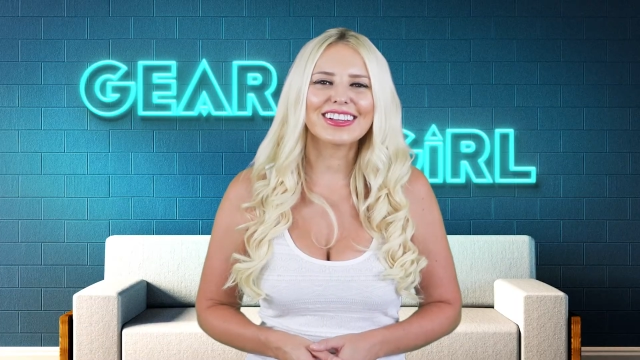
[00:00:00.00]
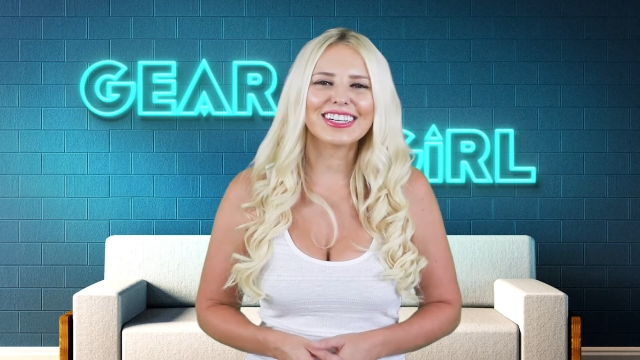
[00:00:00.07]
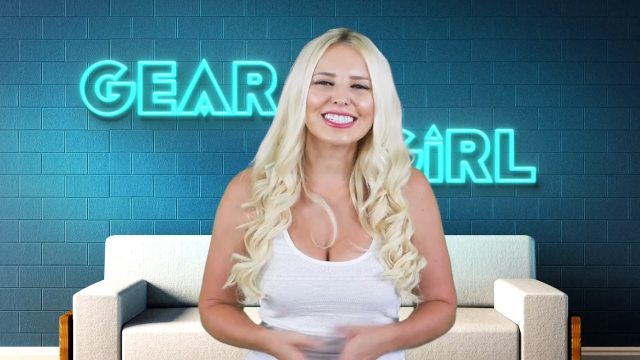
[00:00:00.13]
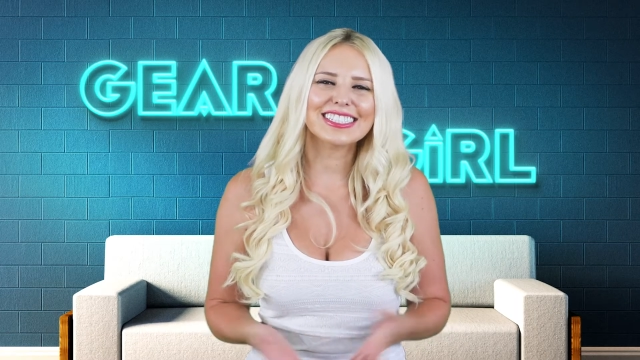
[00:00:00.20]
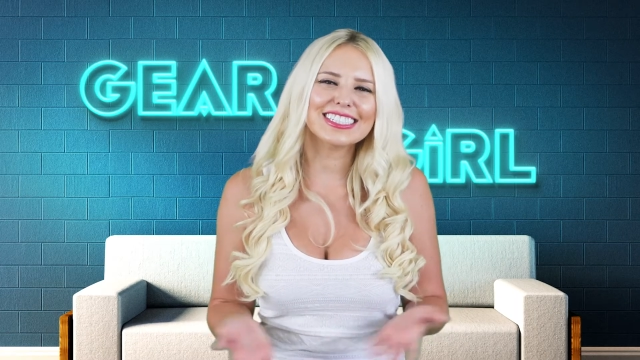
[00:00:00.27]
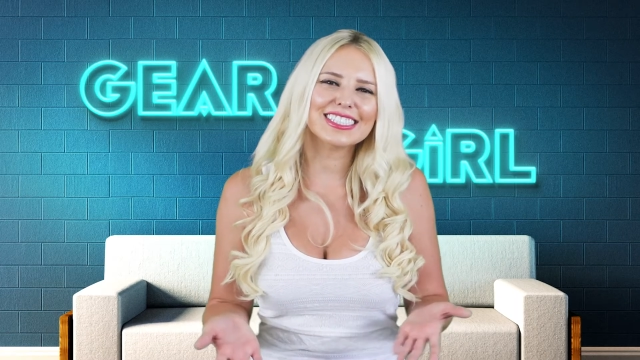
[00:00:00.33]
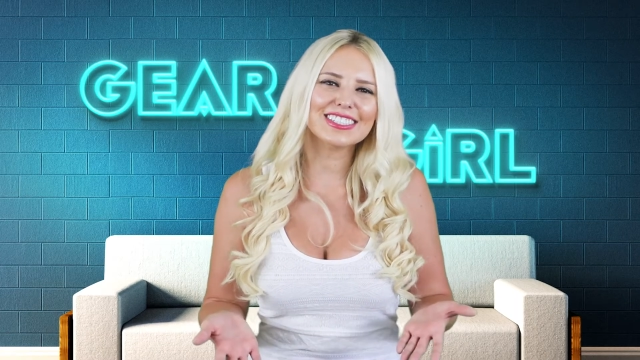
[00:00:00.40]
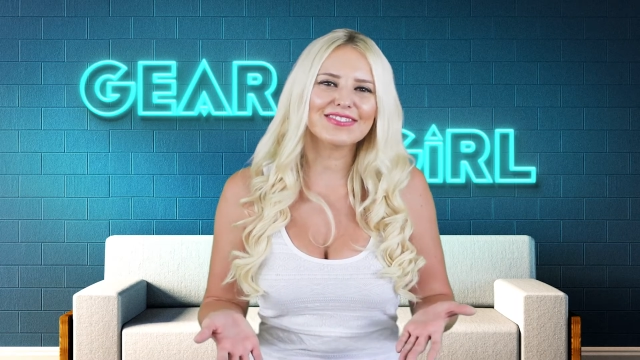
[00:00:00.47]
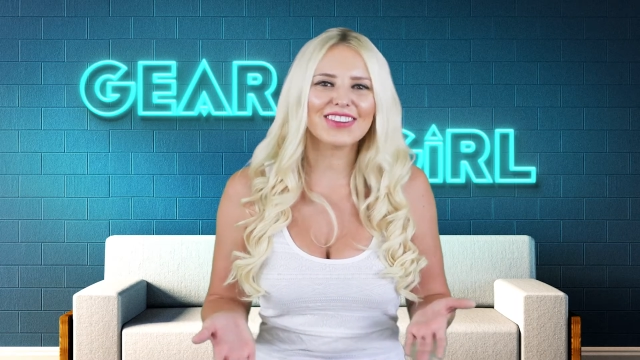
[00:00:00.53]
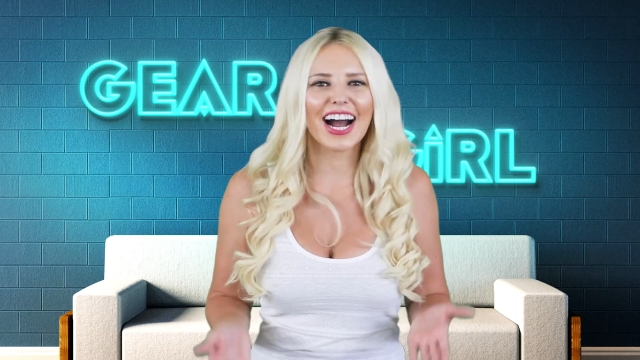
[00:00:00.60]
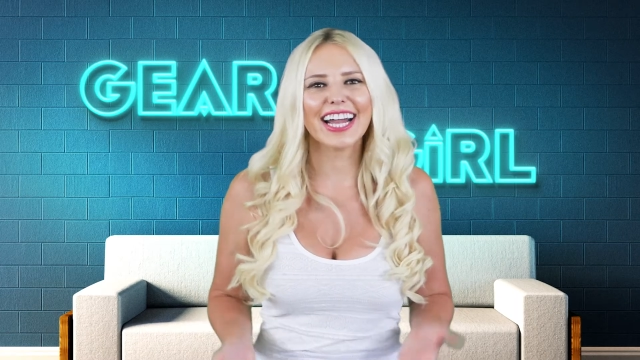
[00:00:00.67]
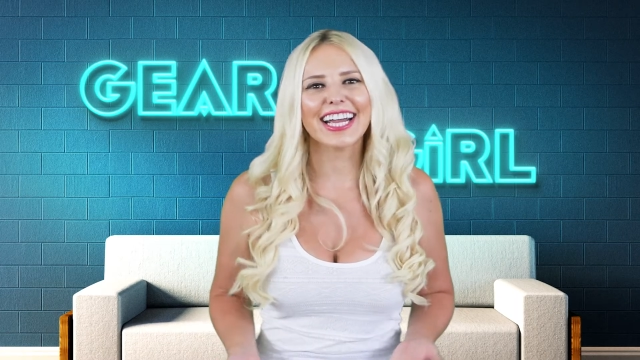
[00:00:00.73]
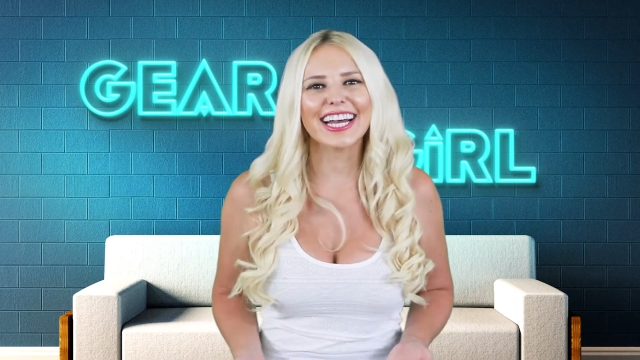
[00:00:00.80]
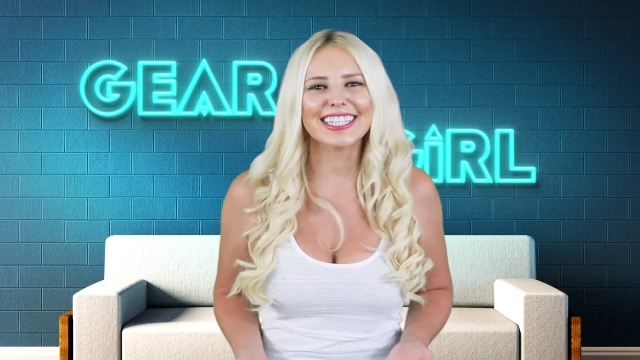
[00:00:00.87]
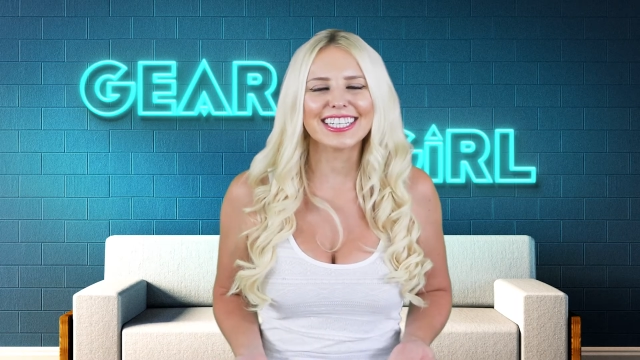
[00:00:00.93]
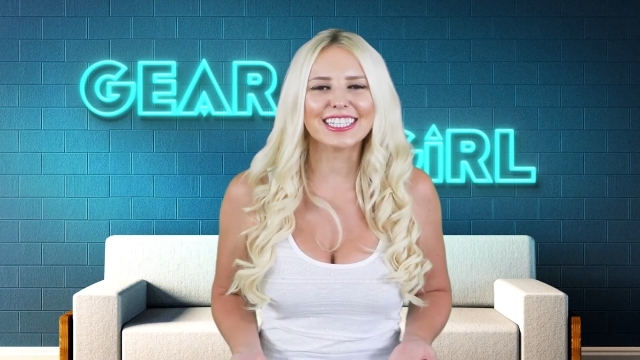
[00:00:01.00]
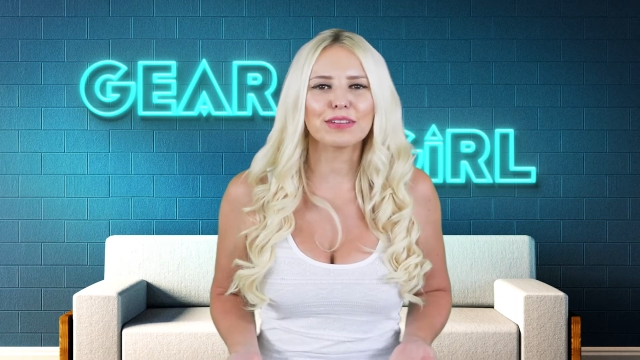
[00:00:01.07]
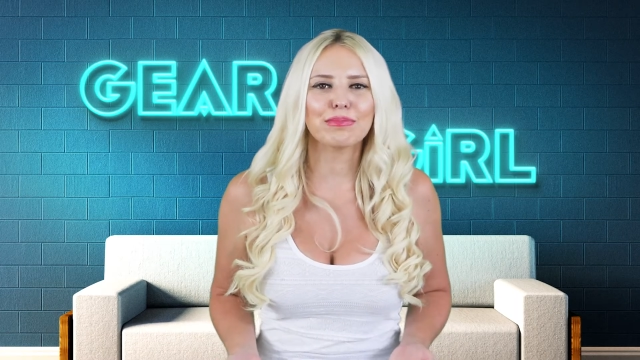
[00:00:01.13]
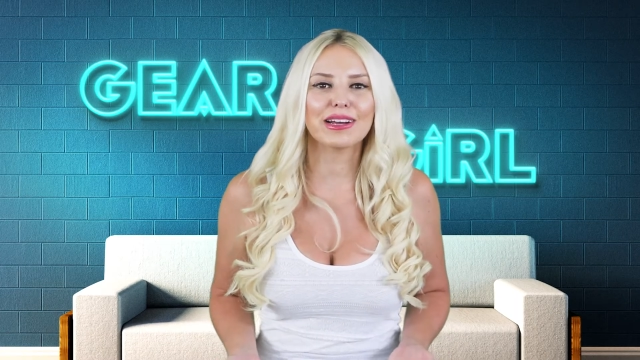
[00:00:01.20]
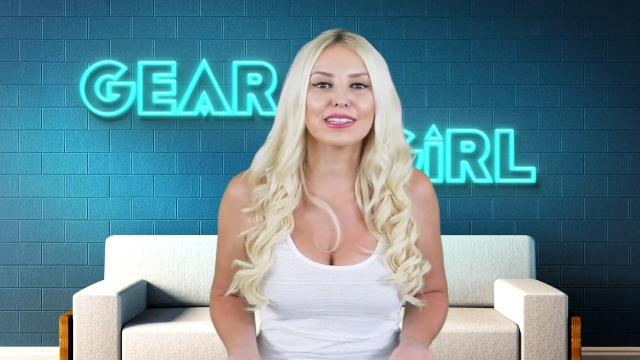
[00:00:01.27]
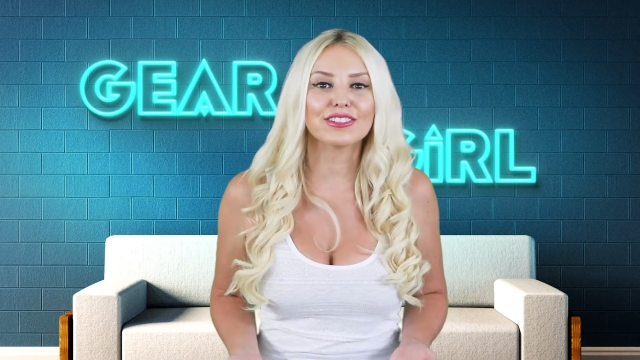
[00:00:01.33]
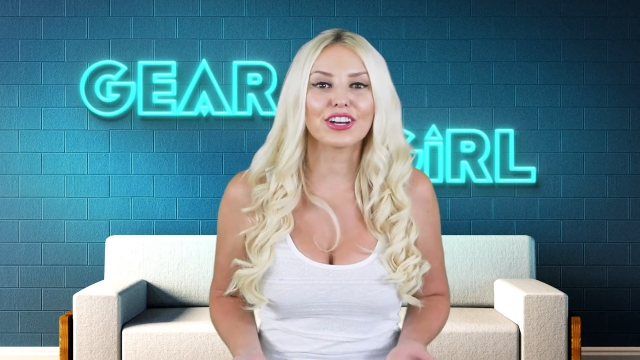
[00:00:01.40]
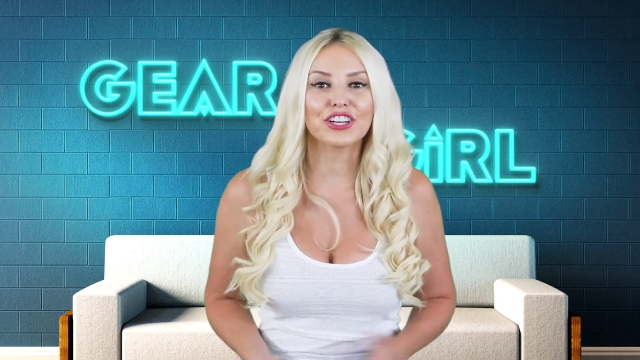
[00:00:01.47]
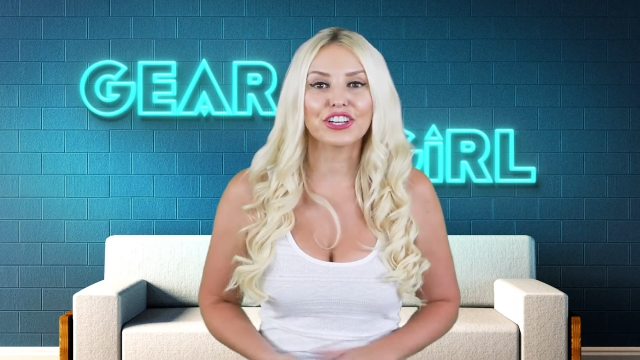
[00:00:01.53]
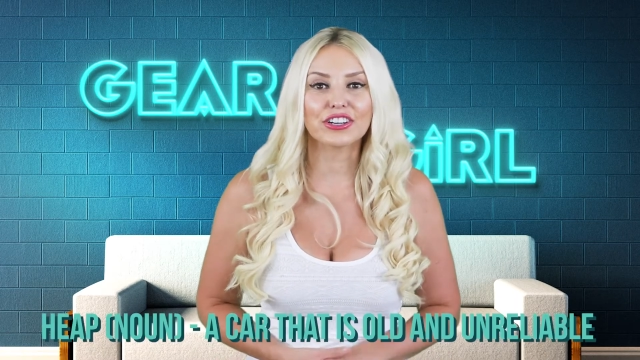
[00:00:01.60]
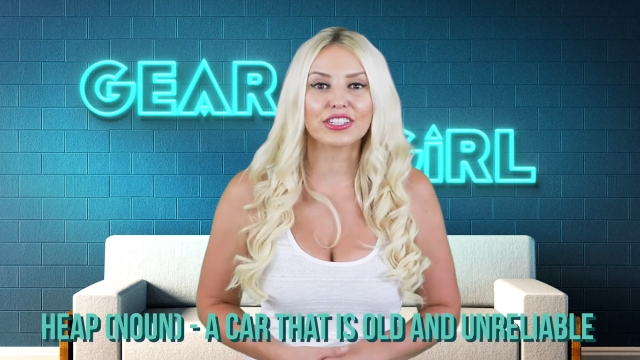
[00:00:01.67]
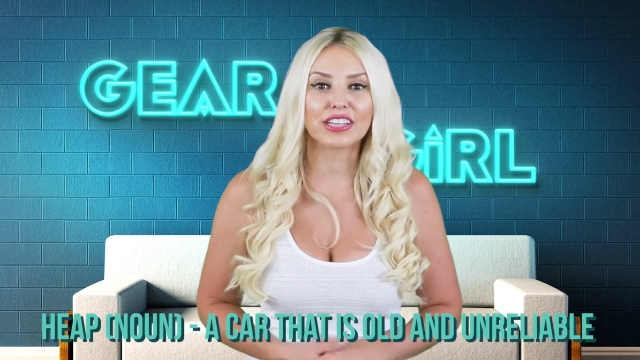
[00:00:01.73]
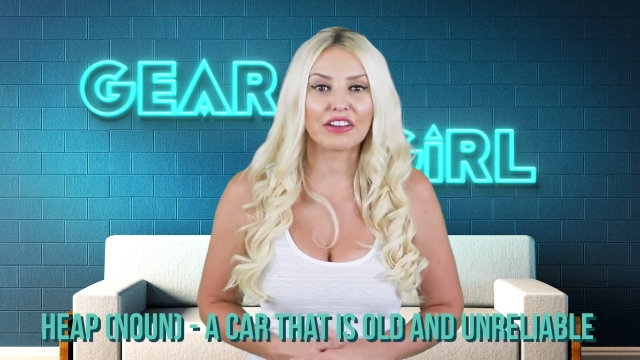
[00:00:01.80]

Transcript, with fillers: um, I guess it depends on your